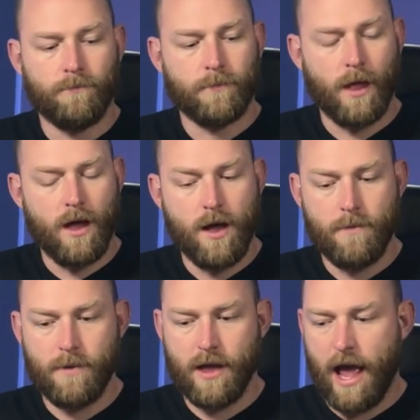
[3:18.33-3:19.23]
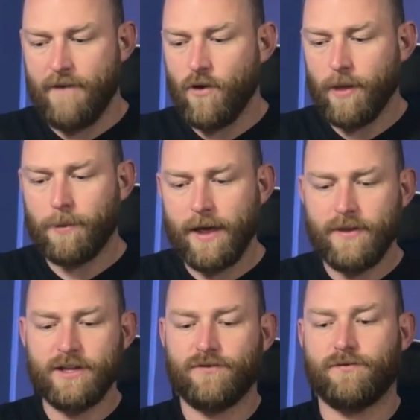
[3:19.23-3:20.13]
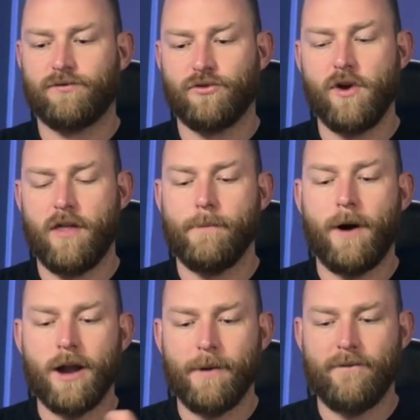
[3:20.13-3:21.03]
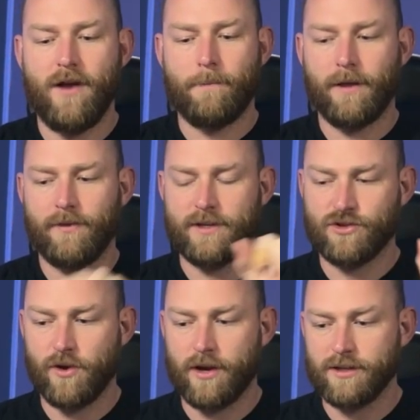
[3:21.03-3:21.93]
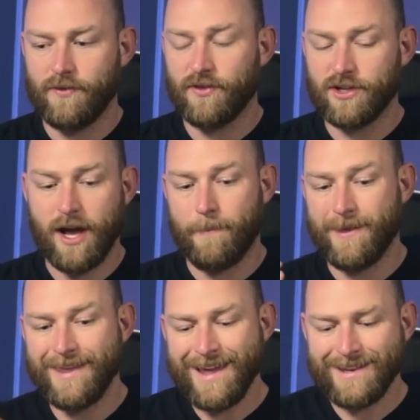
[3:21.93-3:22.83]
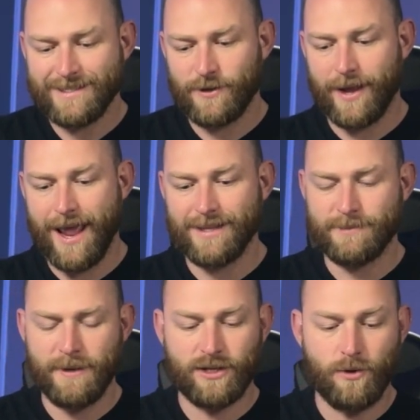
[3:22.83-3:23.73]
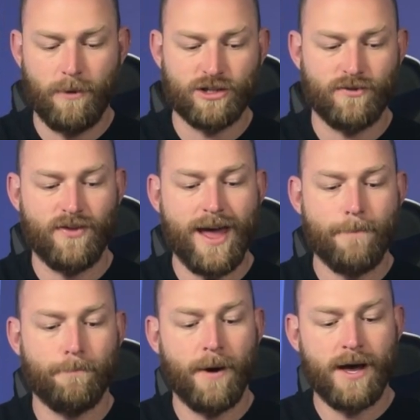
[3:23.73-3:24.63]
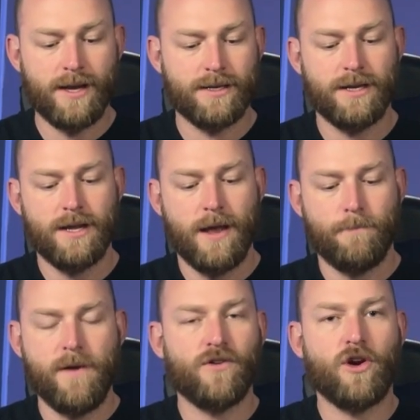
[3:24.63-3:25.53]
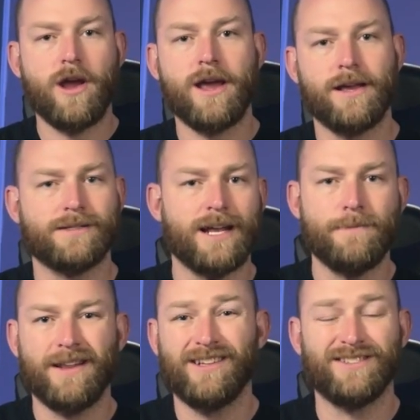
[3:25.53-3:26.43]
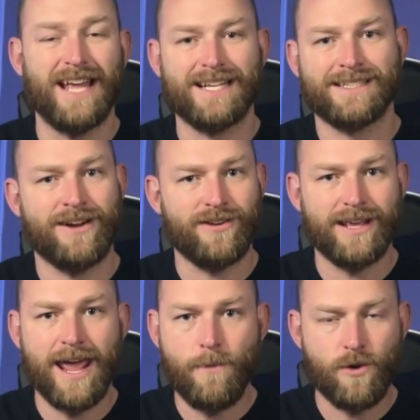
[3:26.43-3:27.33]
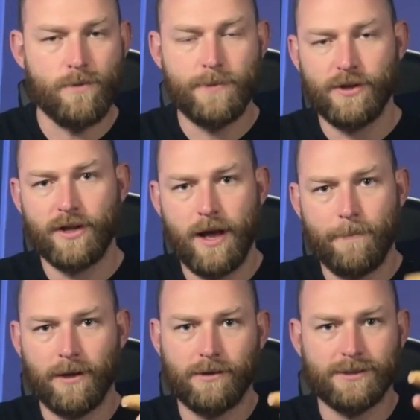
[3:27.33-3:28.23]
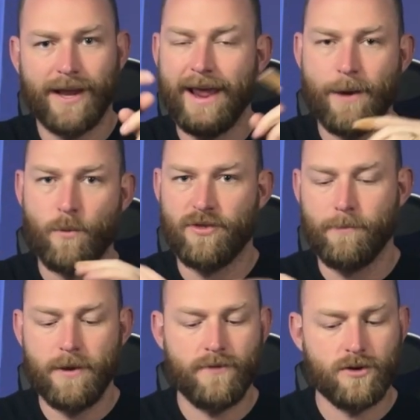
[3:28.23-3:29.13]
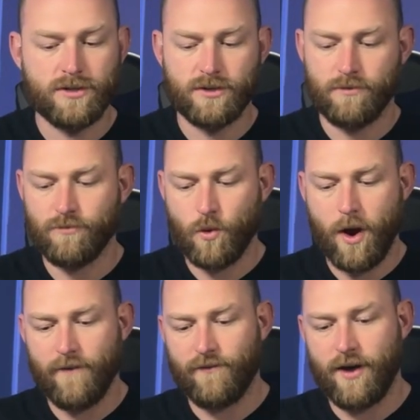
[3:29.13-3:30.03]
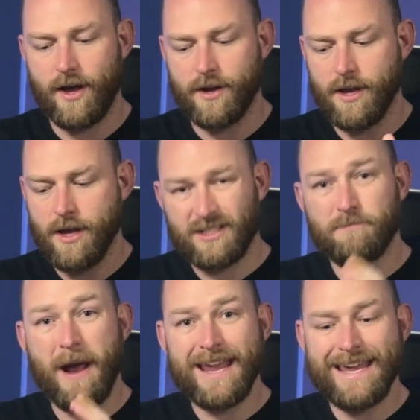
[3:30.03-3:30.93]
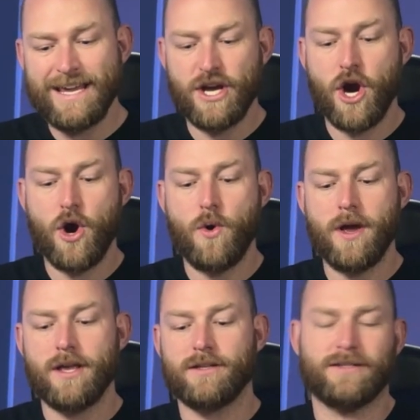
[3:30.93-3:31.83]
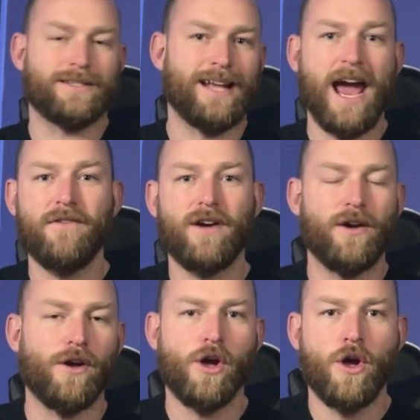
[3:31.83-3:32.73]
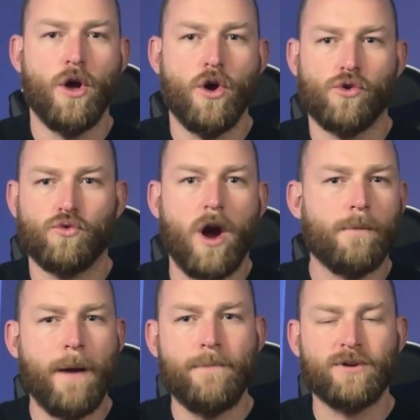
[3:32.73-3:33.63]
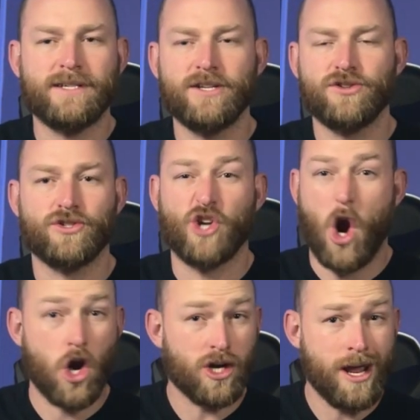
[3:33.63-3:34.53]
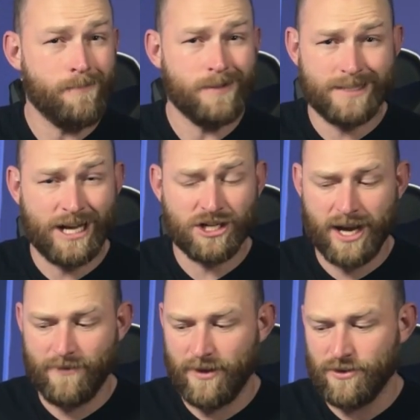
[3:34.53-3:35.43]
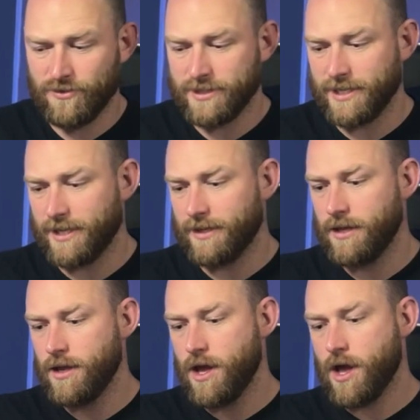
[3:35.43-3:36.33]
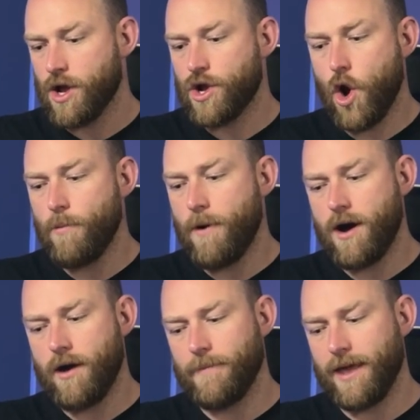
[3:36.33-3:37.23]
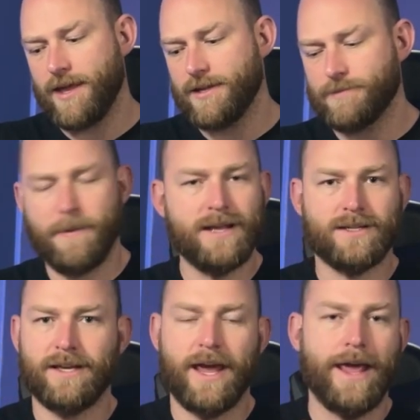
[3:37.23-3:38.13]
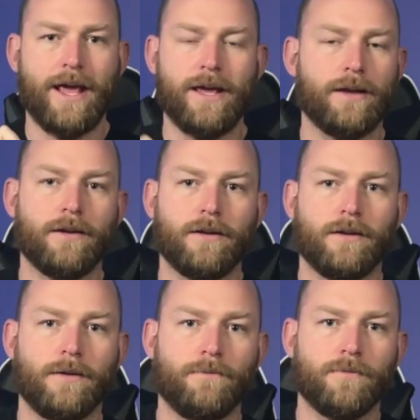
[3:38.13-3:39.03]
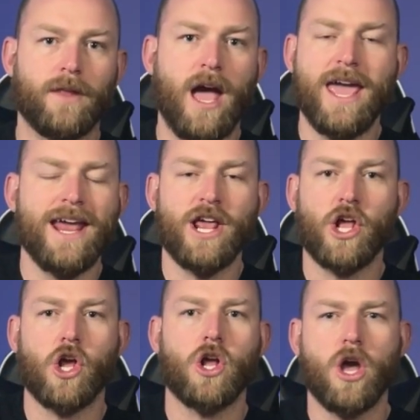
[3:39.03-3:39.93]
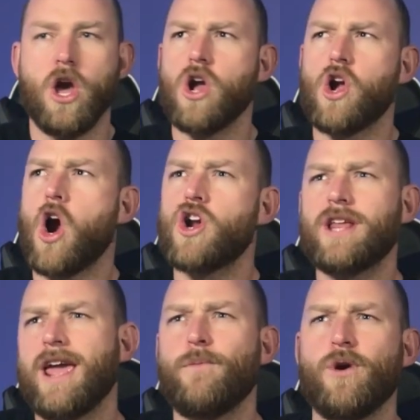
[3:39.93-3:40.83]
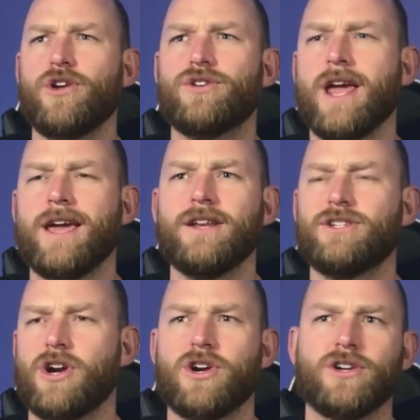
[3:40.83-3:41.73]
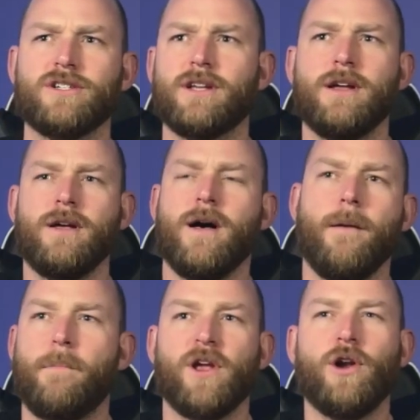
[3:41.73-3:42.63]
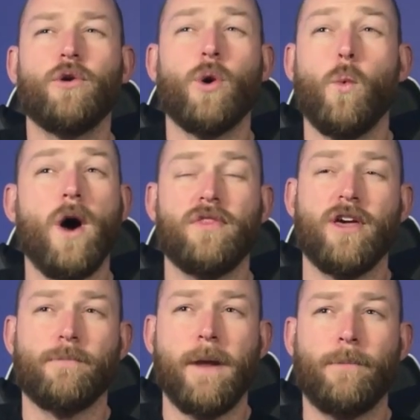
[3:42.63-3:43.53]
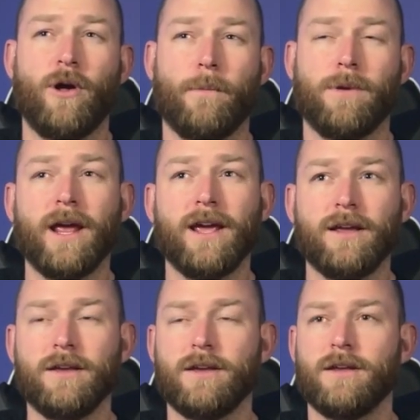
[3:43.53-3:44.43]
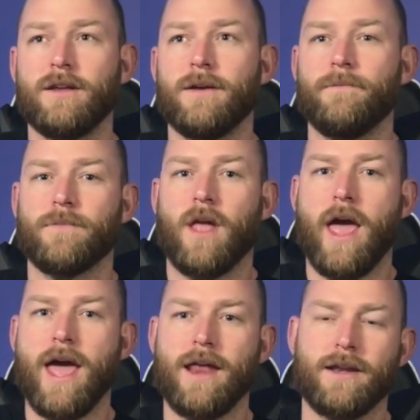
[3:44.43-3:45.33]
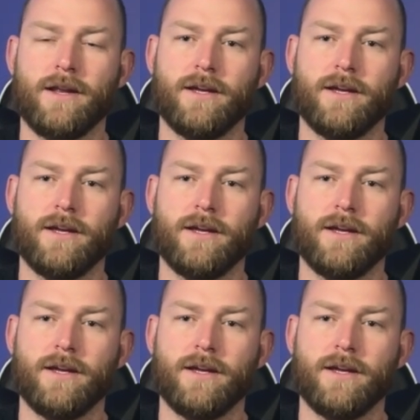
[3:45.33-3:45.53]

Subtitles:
I've only played these 3 on the bottom. I have not played these 3 on the top yet, so I can't speak too much of that. But Beaver Creek is going to be a little dexterity game where you're building up a little dam with the beavers. Quite fun. Spiky Go is kind of a rock, paper, scissors card game. It's actually kind of interesting. Go Bomb is basically a hitting card game where you're taking turns, but you don't know what the other people are playing. And